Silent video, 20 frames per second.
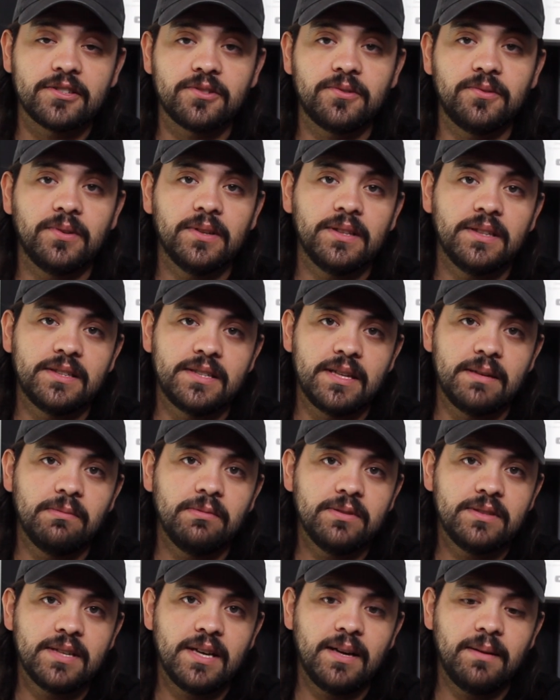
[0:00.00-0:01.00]
cool on the
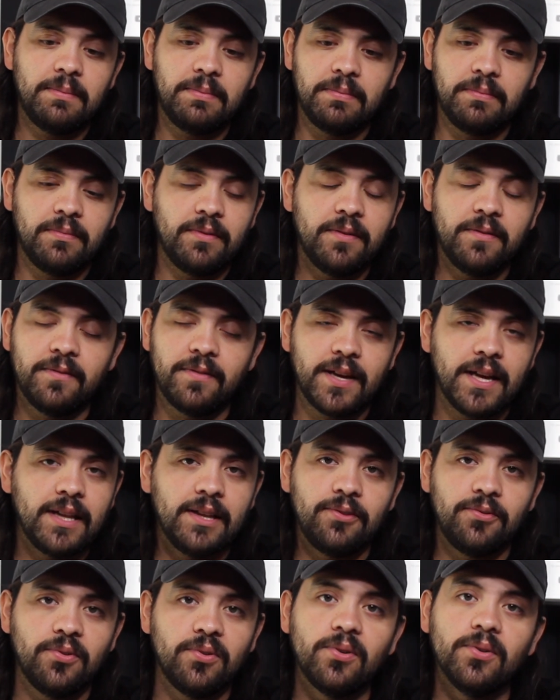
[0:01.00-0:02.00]
tabletop, the
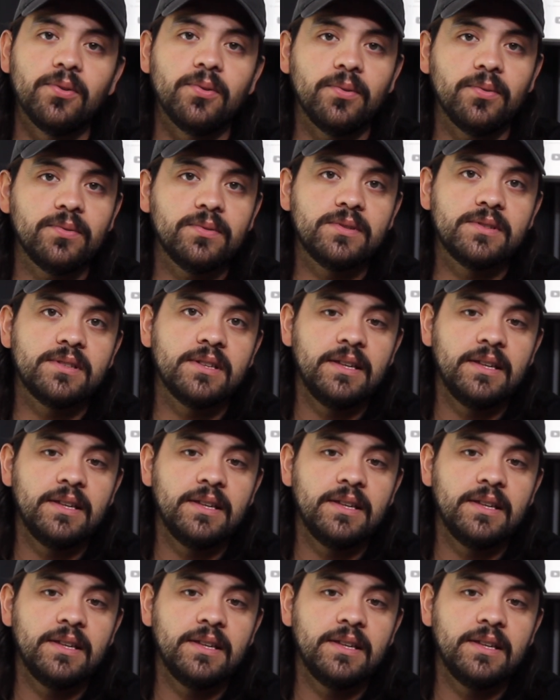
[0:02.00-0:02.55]
value holds.